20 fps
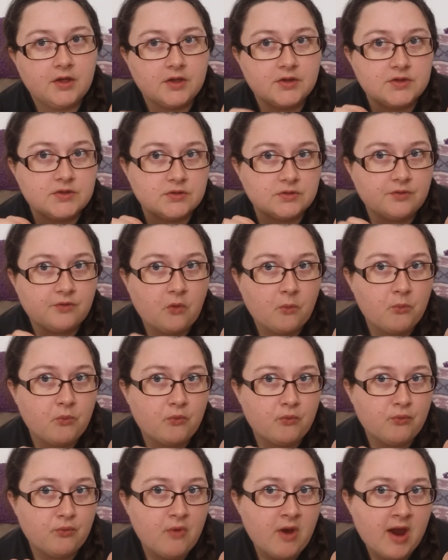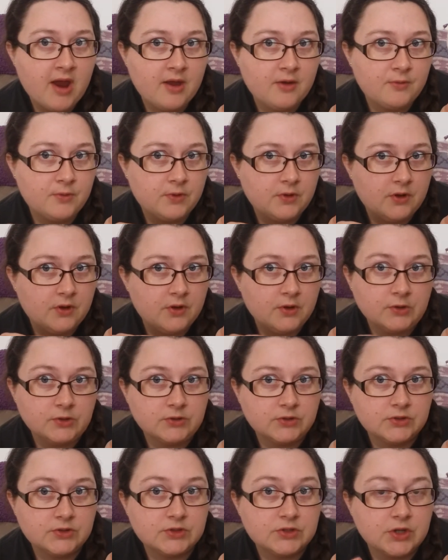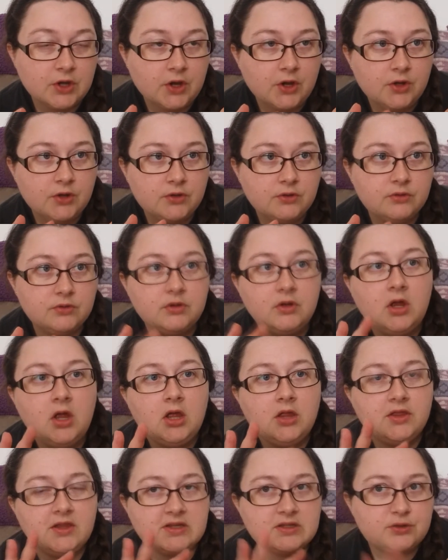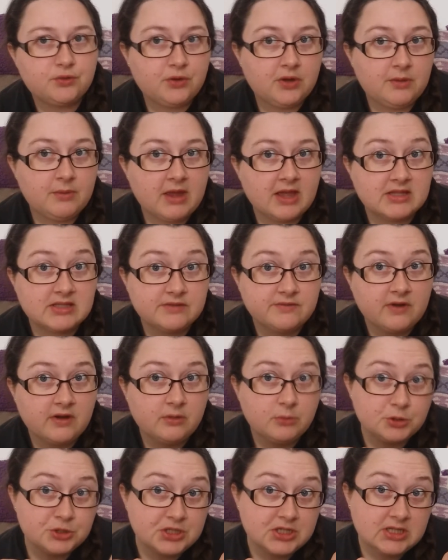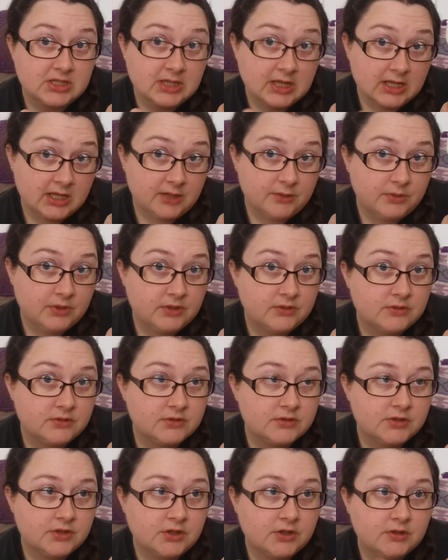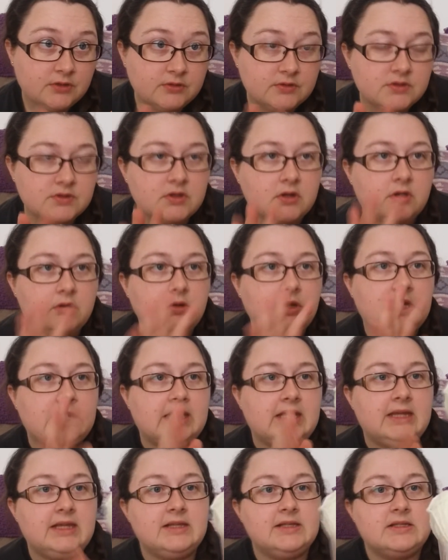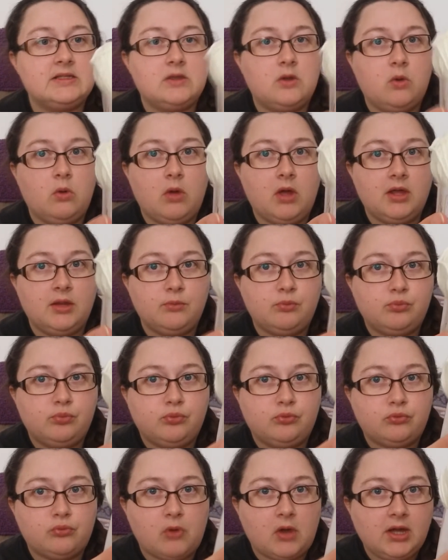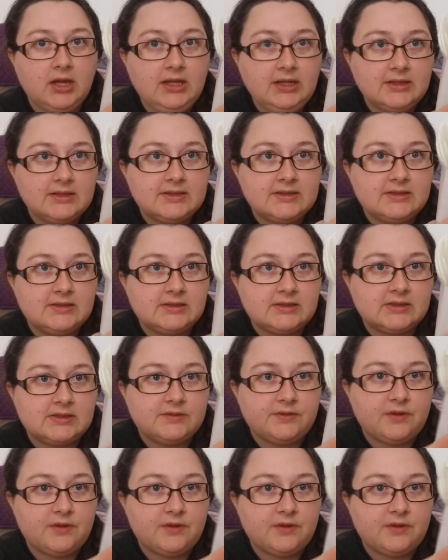sort of a browner undertone. This cream has very much a yellowy undertone, so it is quite bright as